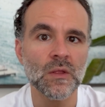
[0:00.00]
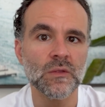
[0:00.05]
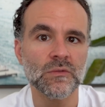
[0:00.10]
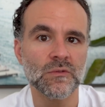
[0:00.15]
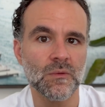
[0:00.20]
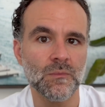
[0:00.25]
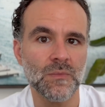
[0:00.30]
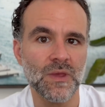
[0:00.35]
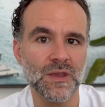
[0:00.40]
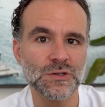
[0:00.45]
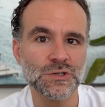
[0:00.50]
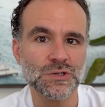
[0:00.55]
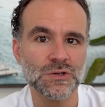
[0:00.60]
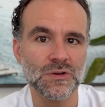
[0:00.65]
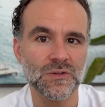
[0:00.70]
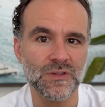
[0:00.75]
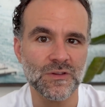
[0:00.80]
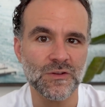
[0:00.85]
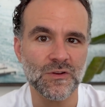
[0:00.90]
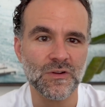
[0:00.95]
to make
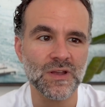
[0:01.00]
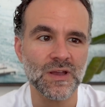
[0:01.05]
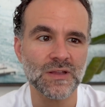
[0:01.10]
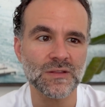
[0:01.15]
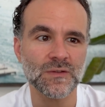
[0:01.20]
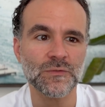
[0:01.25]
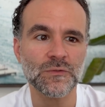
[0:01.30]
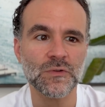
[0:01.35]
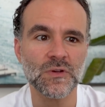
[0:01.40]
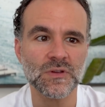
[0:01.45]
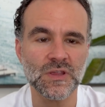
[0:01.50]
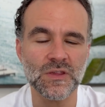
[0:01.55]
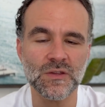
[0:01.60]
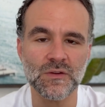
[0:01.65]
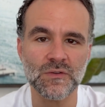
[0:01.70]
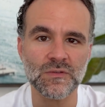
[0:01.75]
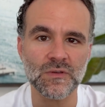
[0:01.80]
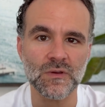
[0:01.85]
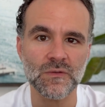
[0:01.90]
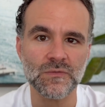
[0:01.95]
sure that you're kind of tricking
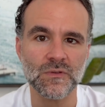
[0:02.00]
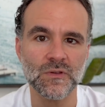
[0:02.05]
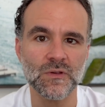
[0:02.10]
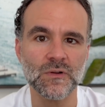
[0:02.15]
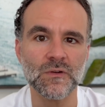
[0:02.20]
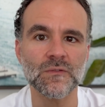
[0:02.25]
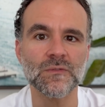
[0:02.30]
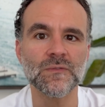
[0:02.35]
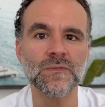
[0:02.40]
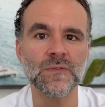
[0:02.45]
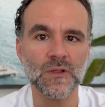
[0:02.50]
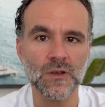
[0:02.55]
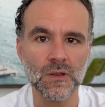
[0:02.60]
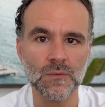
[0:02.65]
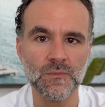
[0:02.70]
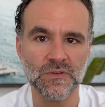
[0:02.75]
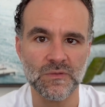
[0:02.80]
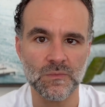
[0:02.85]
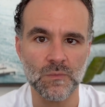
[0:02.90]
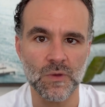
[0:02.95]
yourself so you don't feel
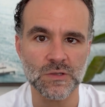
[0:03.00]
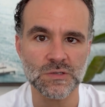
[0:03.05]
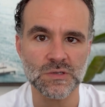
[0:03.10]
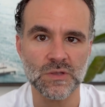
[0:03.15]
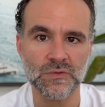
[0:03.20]
them as much.